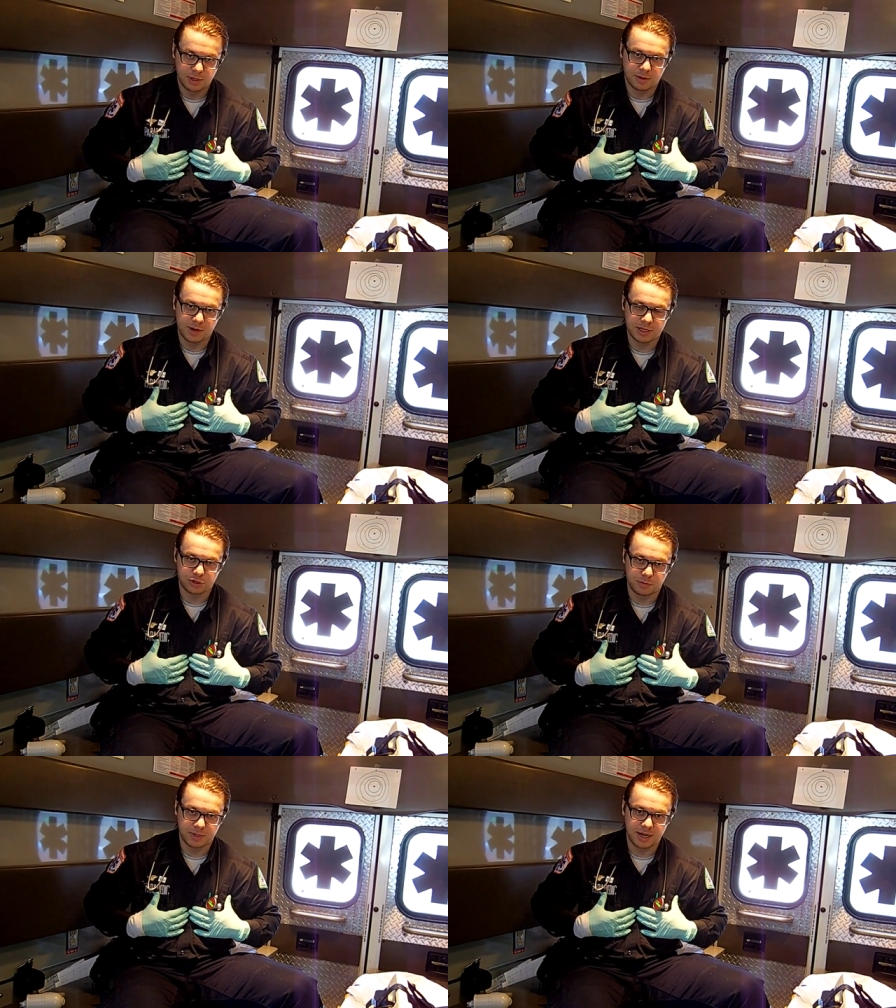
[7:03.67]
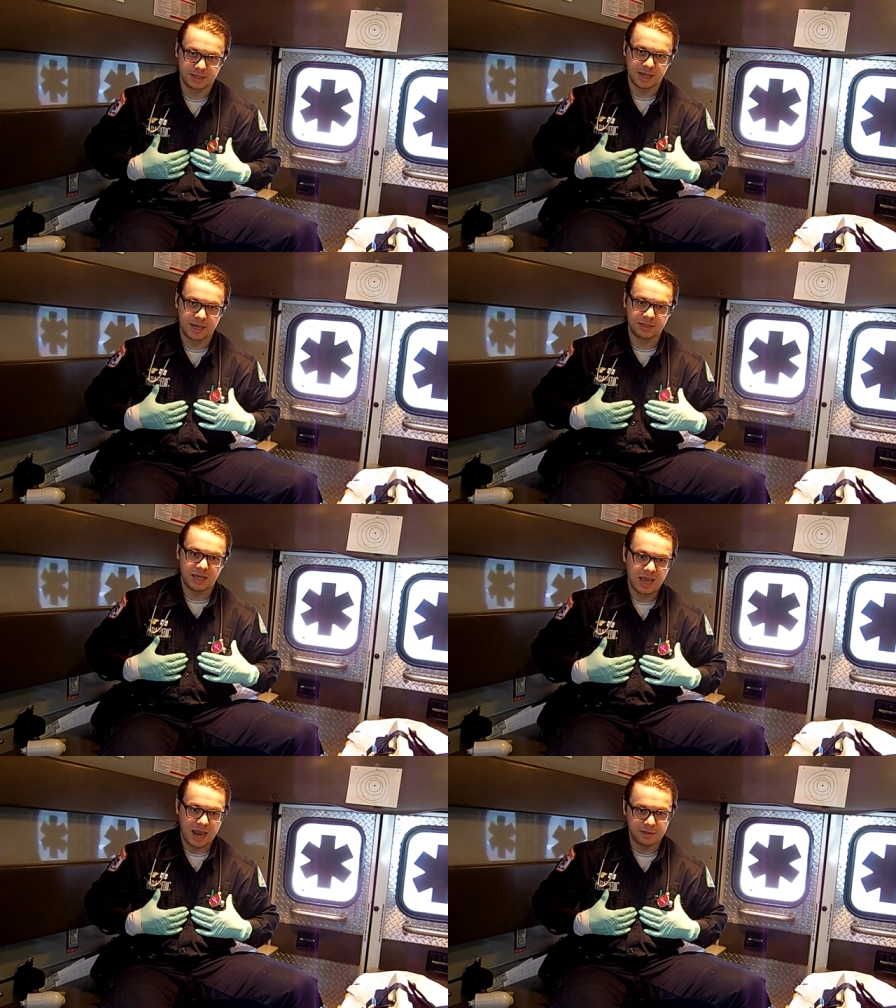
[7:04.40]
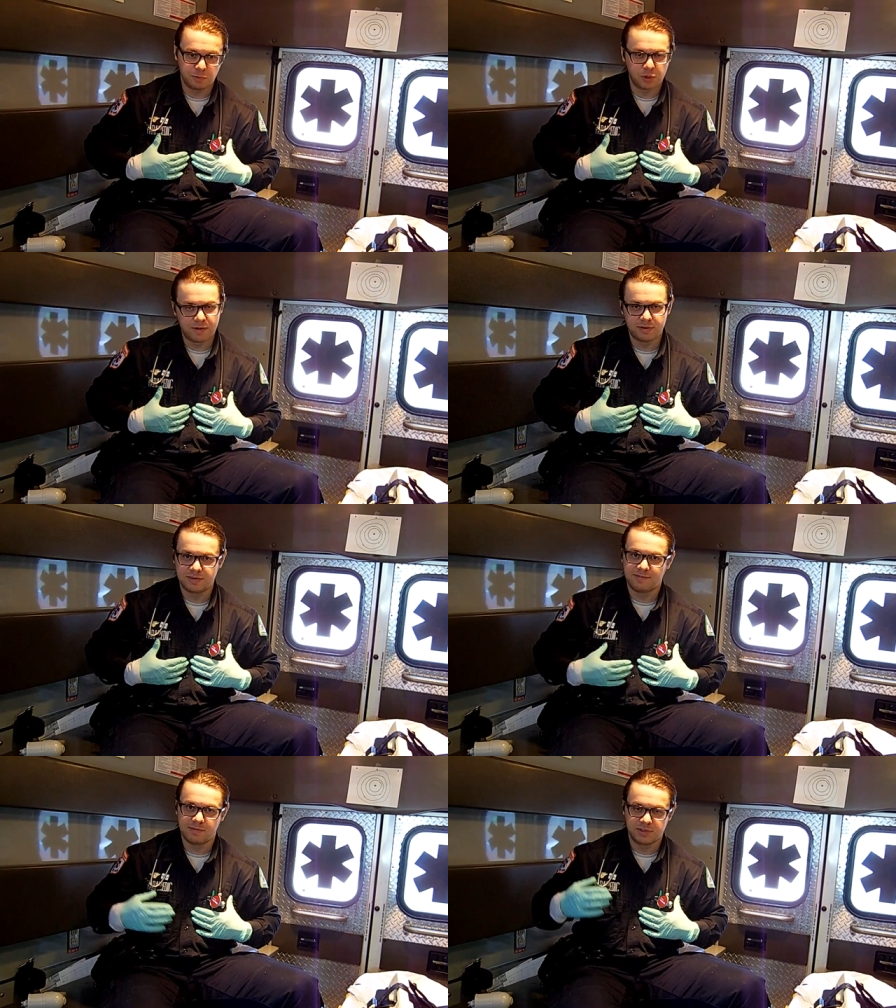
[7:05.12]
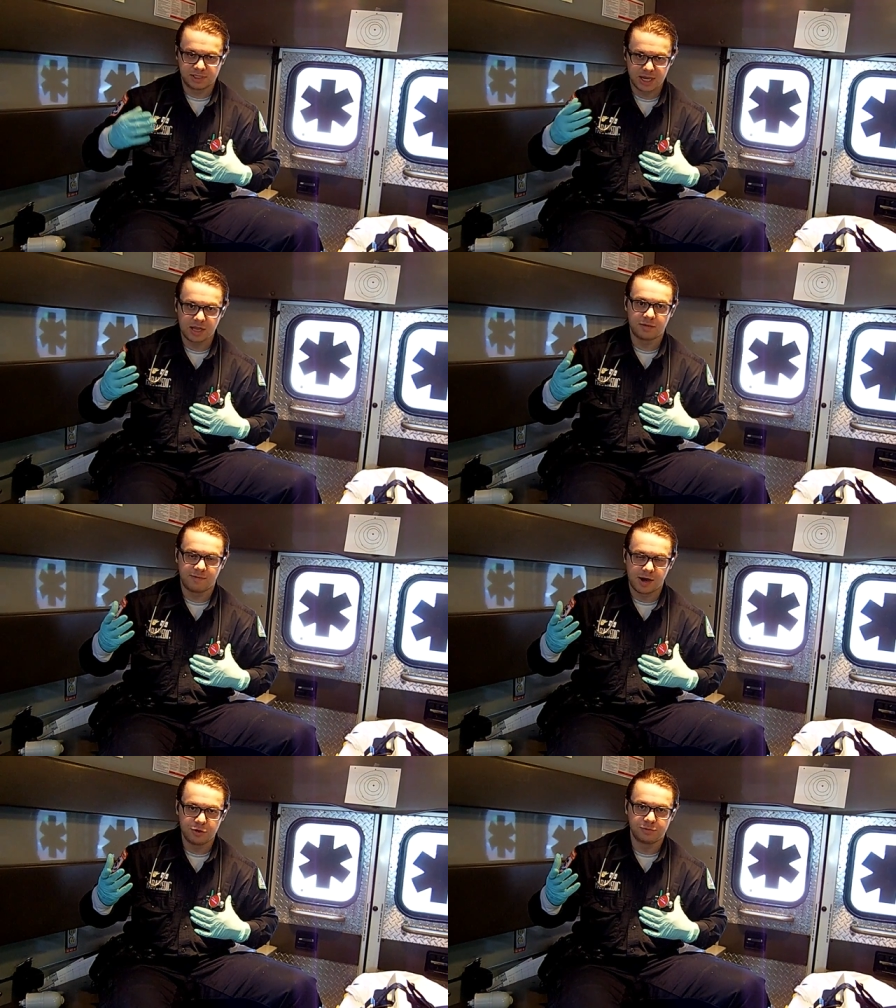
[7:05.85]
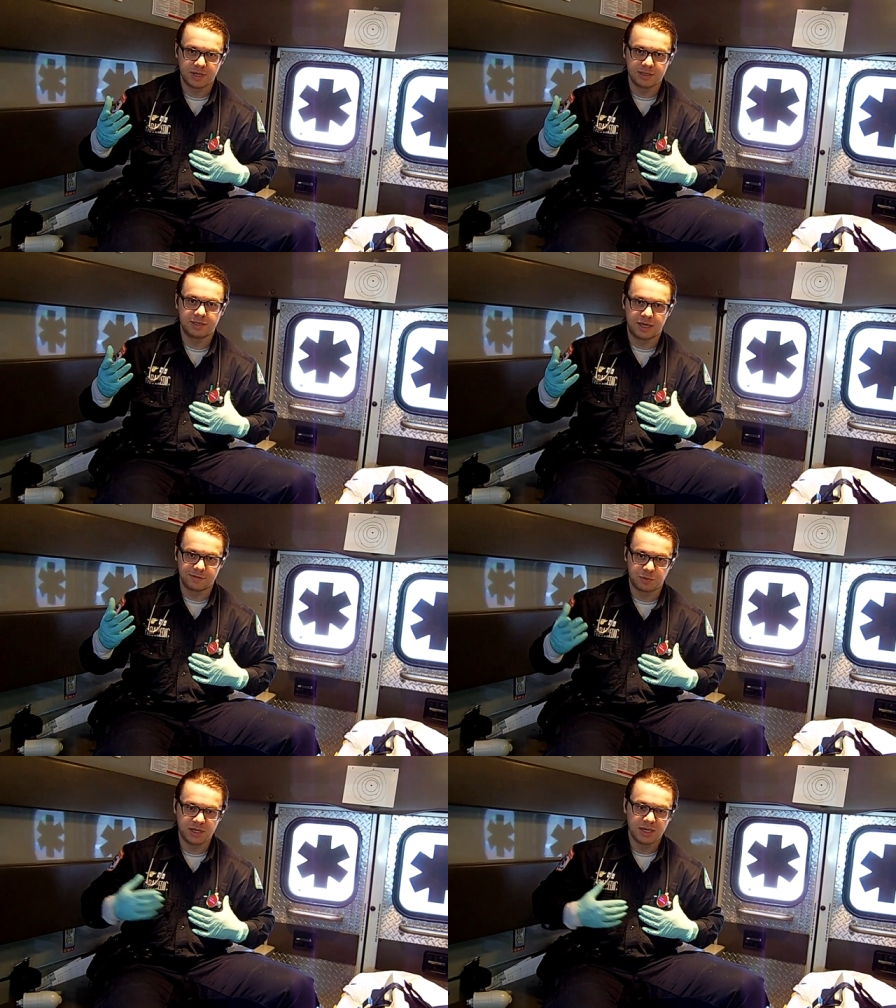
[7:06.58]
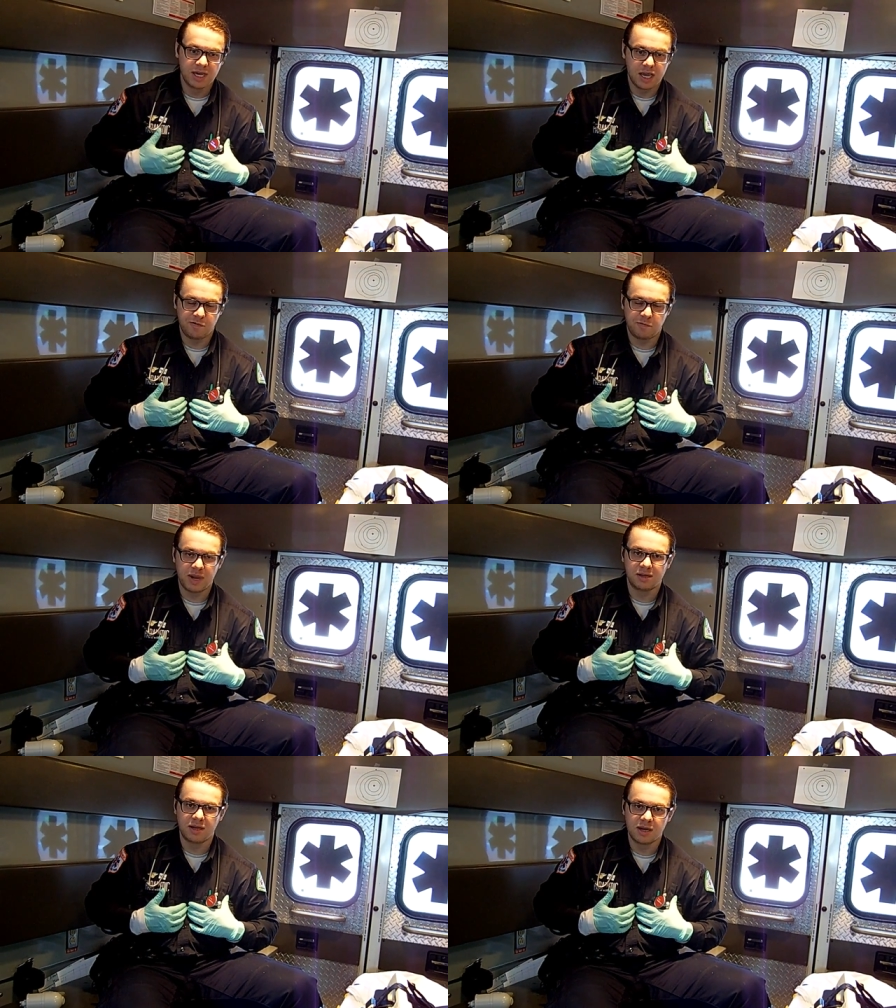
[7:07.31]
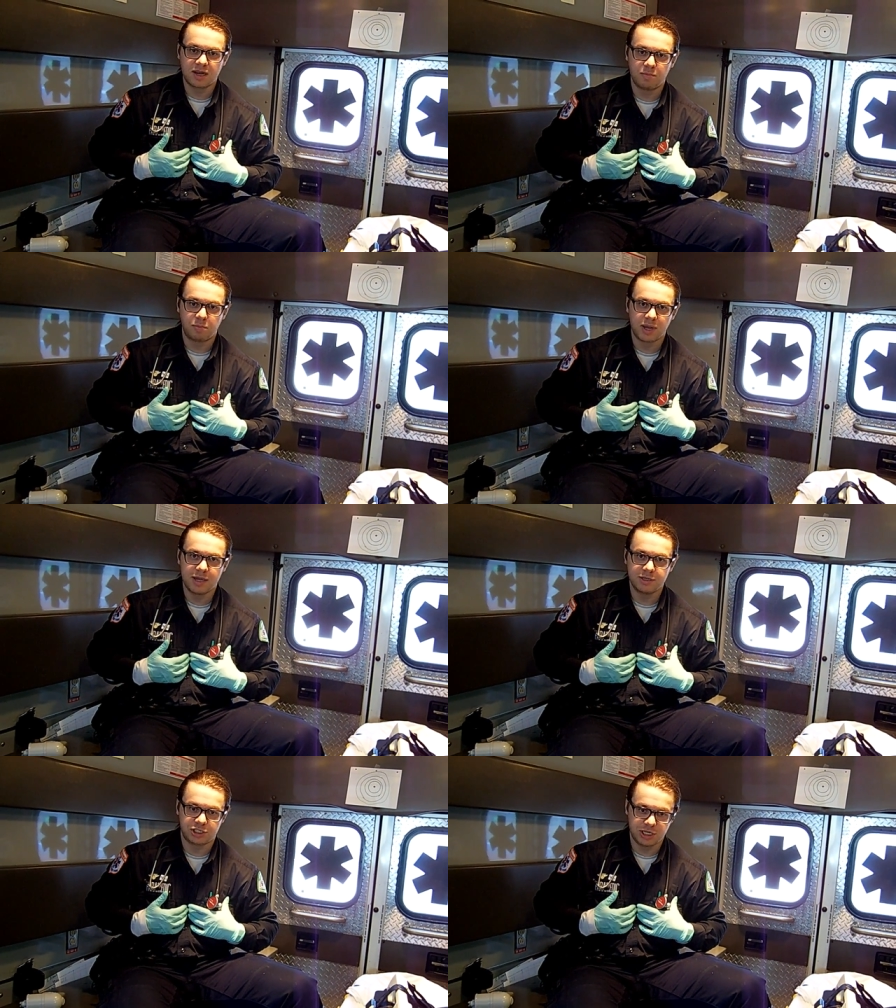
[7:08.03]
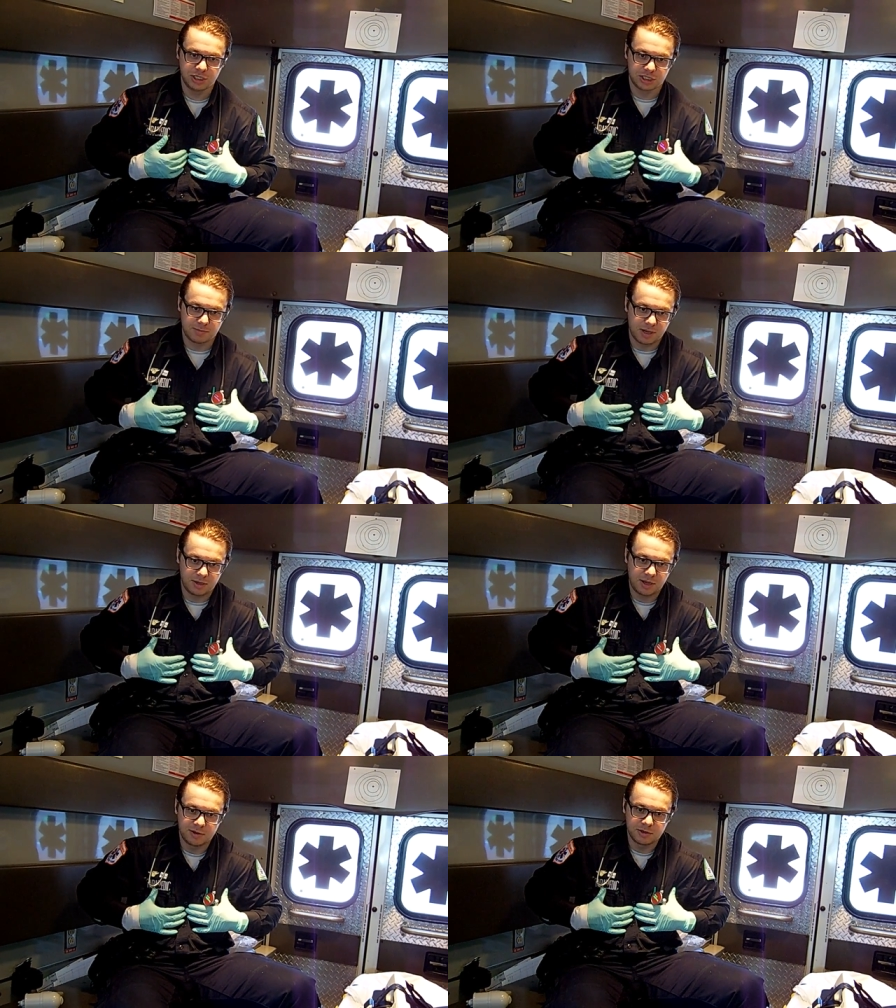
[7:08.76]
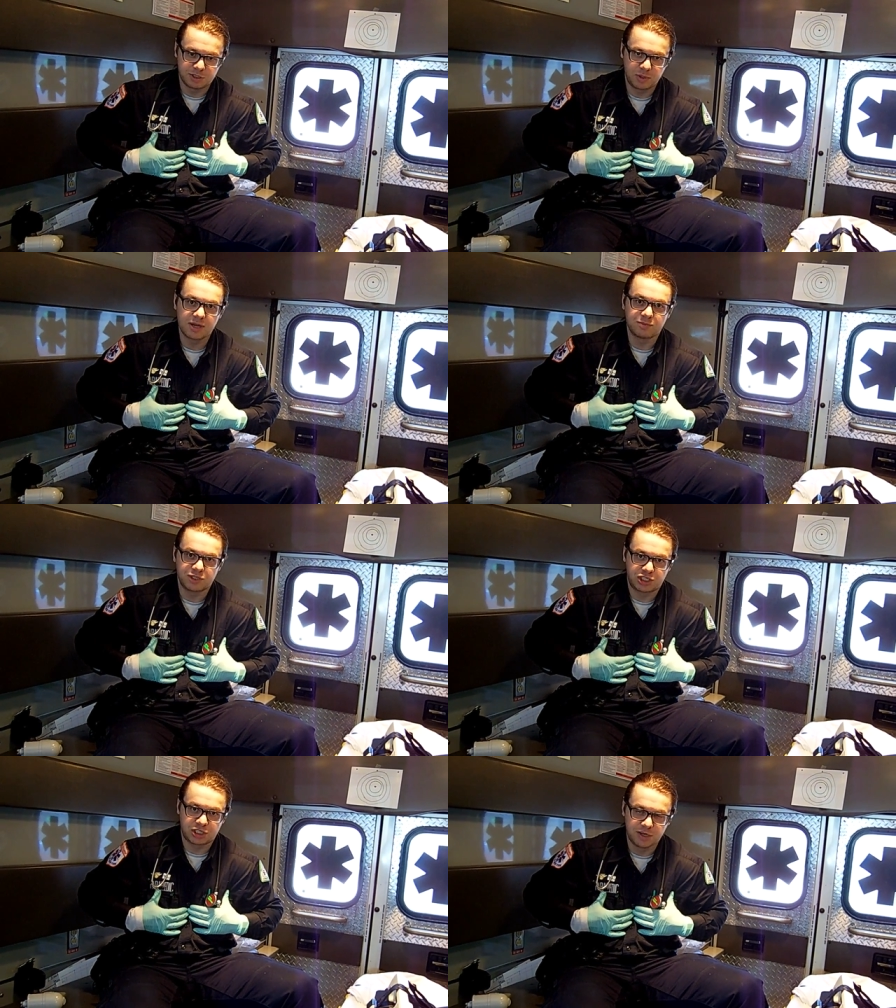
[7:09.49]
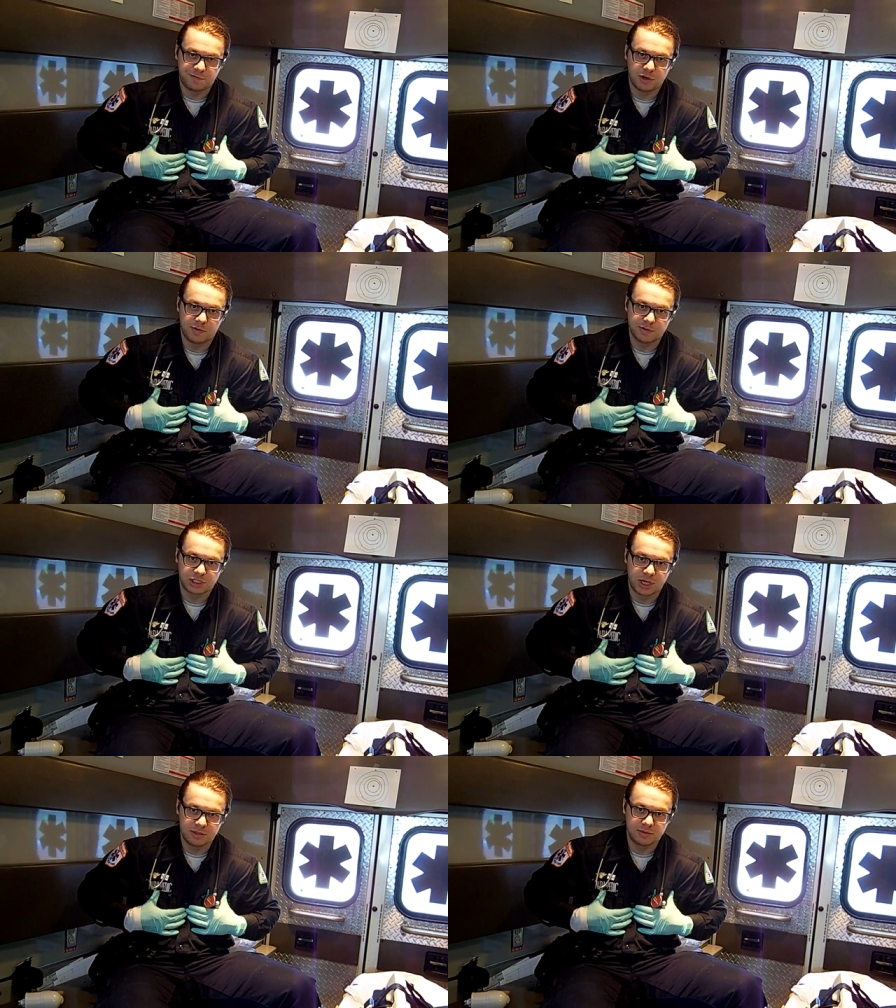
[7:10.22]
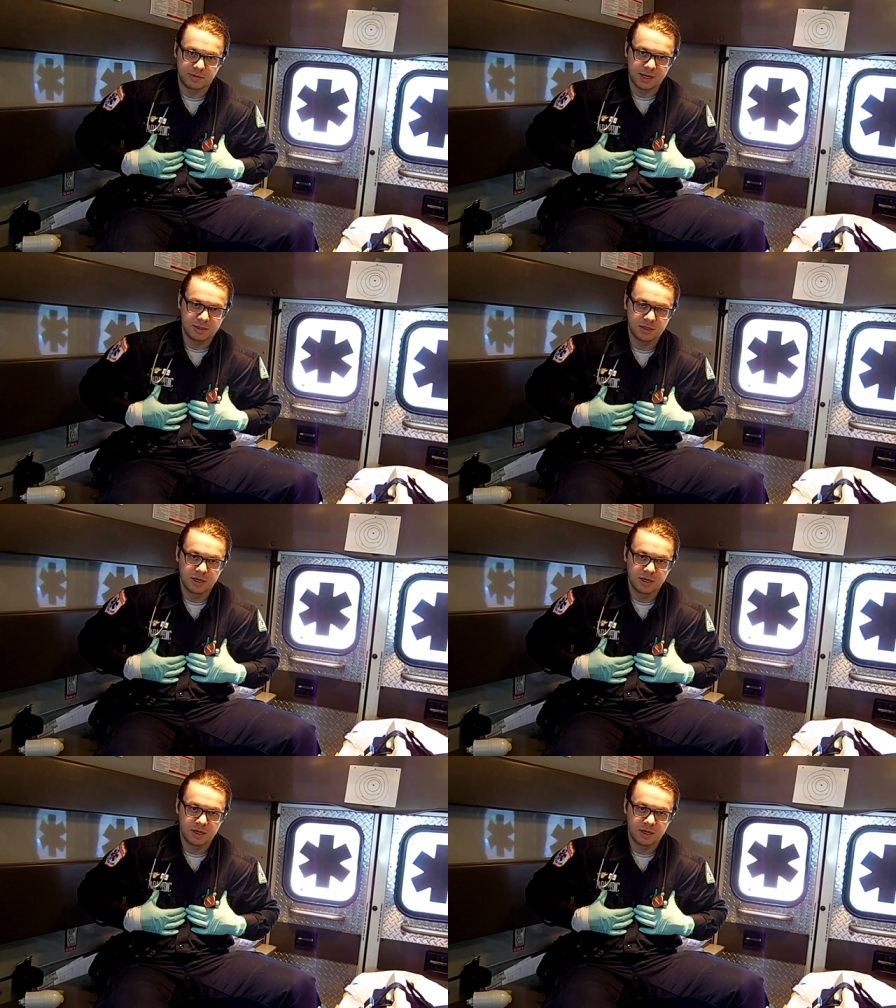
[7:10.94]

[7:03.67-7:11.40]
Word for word: right, so I'm getting that, and whatever the tidal volume that it gives me, if my lung compliance changes and my lungs become stiff all of a sudden, right,